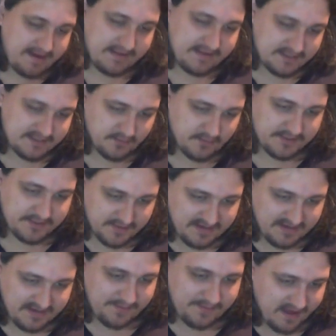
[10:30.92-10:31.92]
is
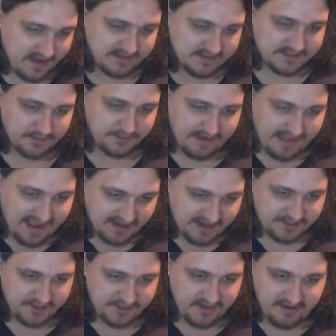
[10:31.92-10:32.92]
really about is a
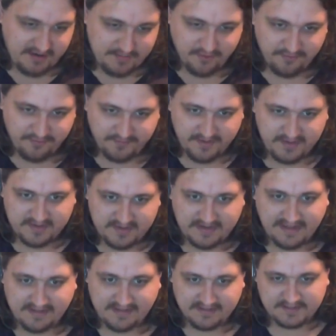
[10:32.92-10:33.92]
reactionary movement
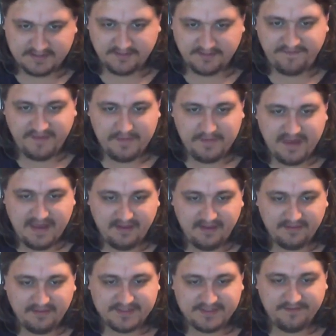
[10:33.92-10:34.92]
against
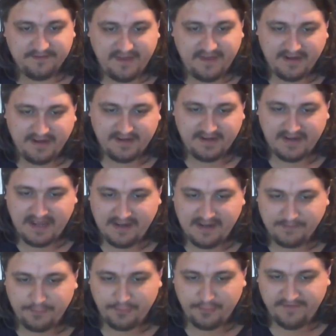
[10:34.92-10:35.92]
females invading a
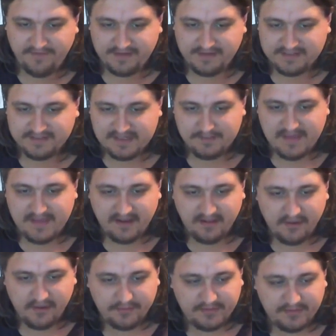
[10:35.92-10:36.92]
previously
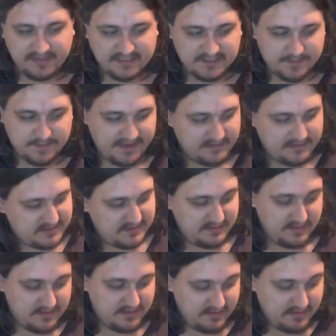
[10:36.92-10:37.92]
male-only space.
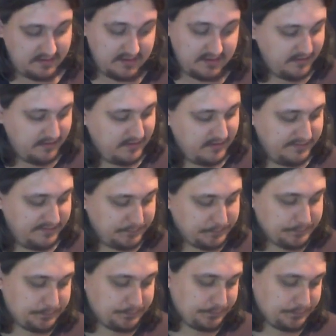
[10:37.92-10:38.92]

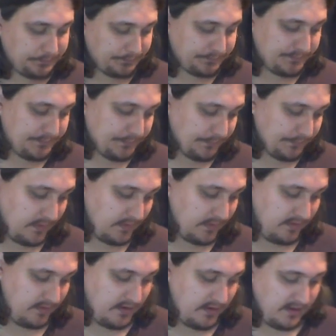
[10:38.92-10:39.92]

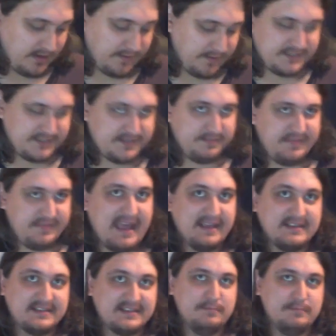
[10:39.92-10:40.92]
Because
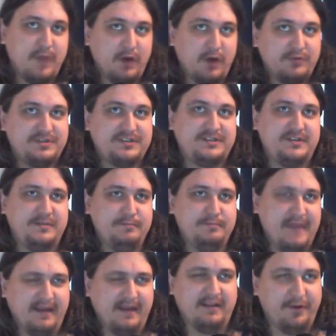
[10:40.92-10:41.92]
that is the most
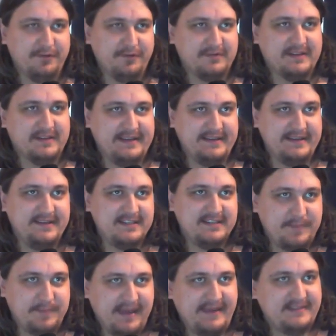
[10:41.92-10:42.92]
male-only
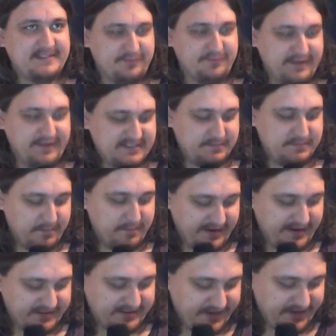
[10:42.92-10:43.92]
space in recent
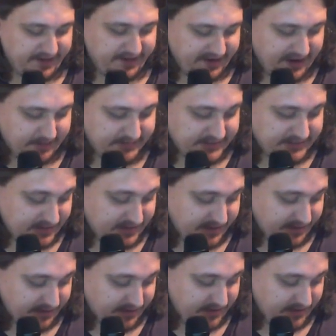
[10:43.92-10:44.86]
memory is video games, you know.